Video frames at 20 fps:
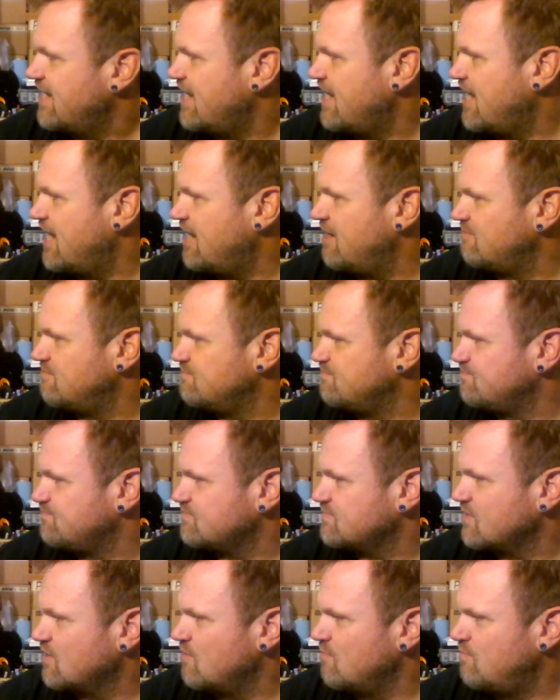
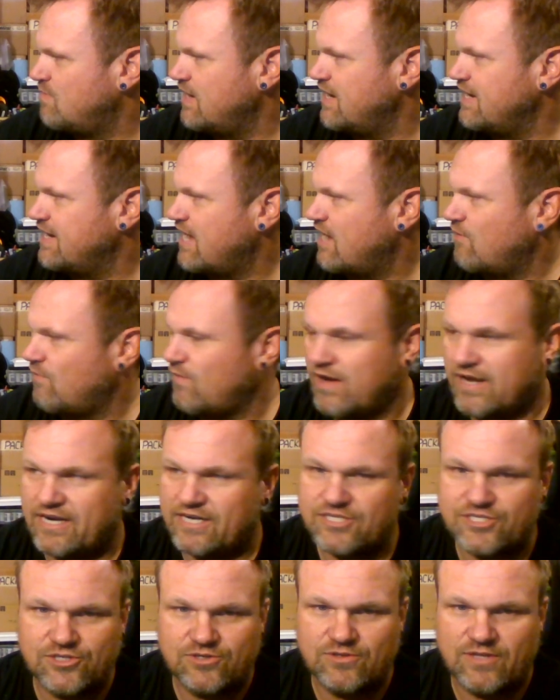But I want
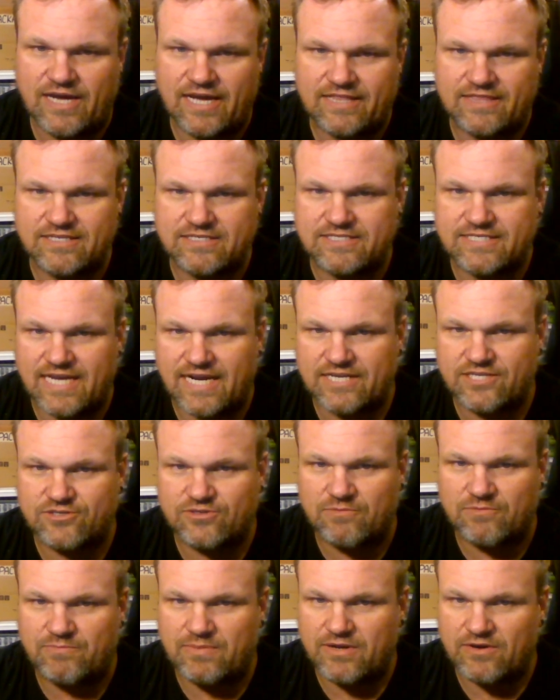to do like the
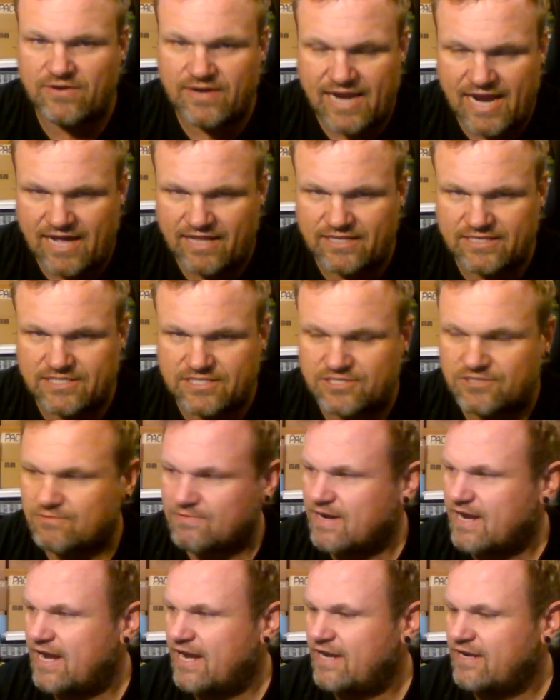Sector Imperialis
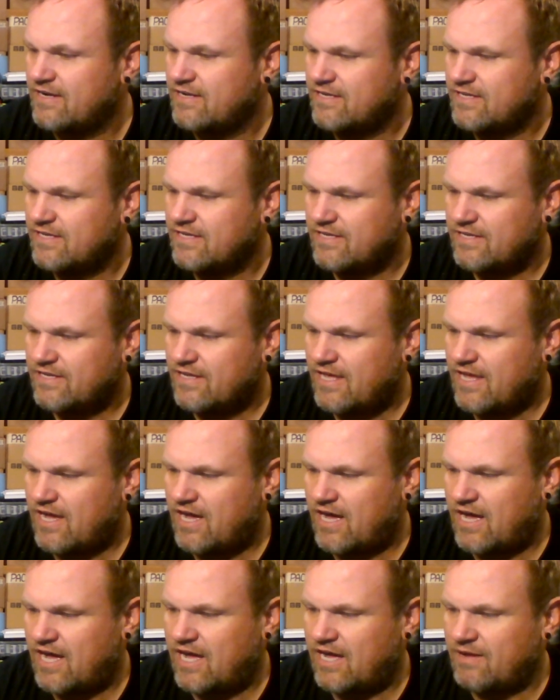terrain,
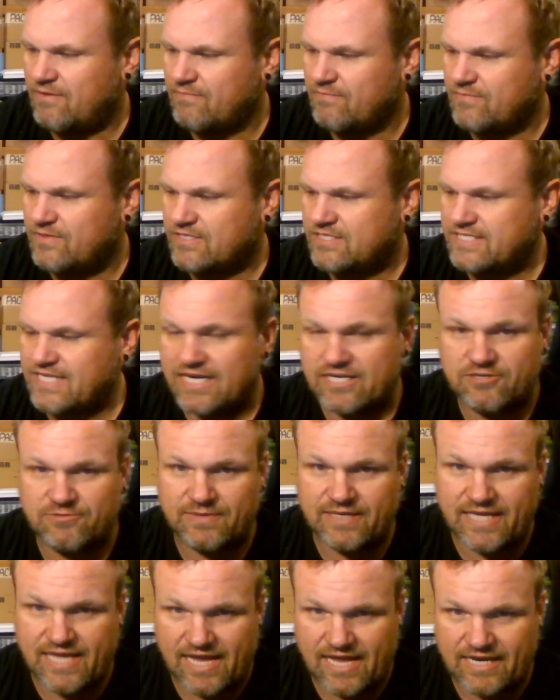the Sector
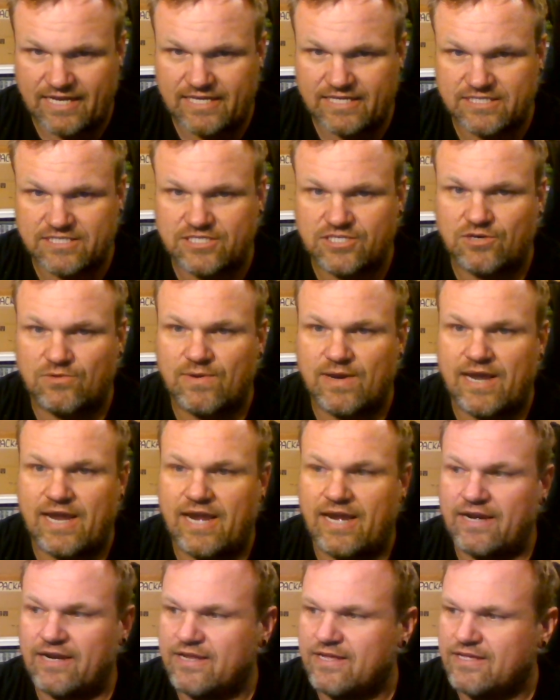Mechanicus
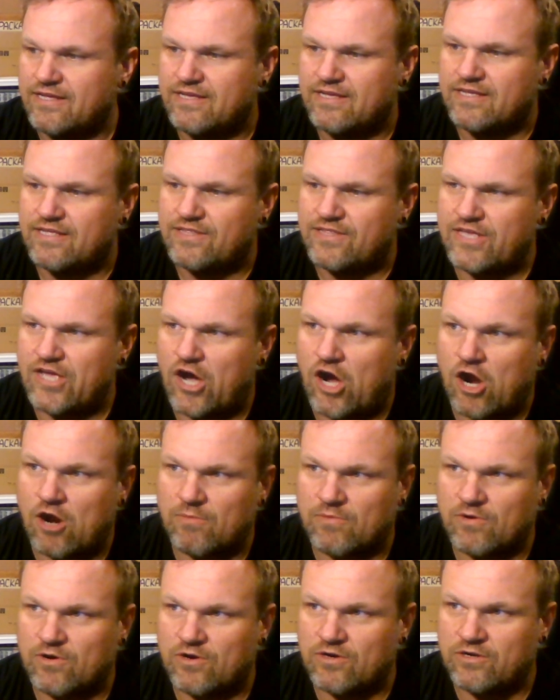terrain, the
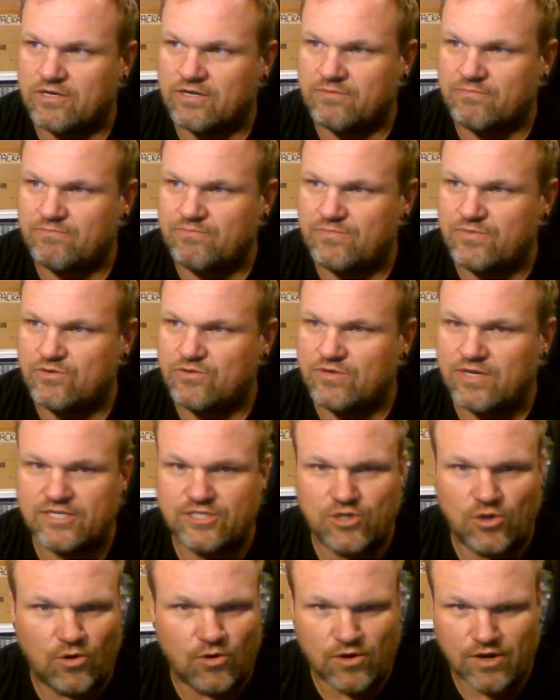Armored
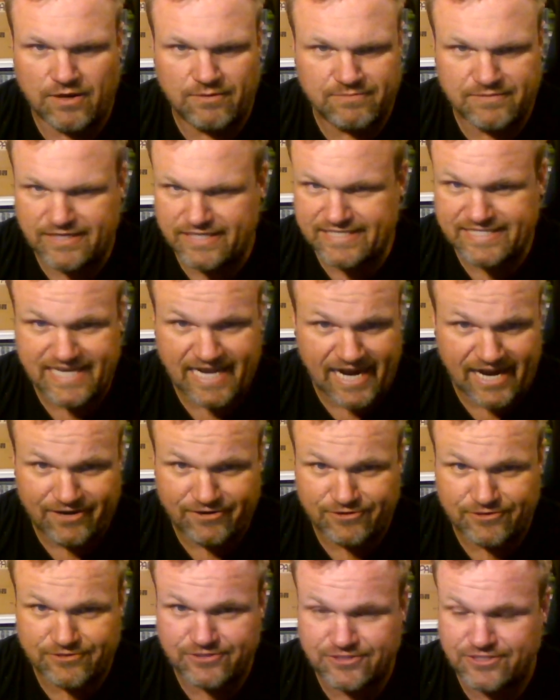Munitorum
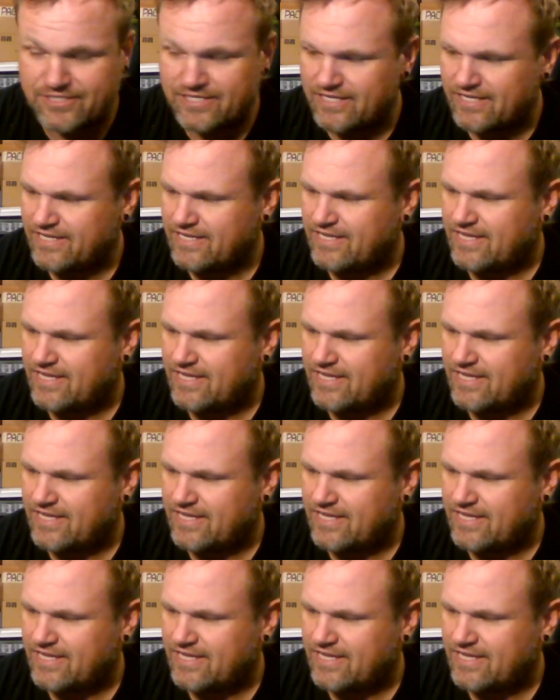containers,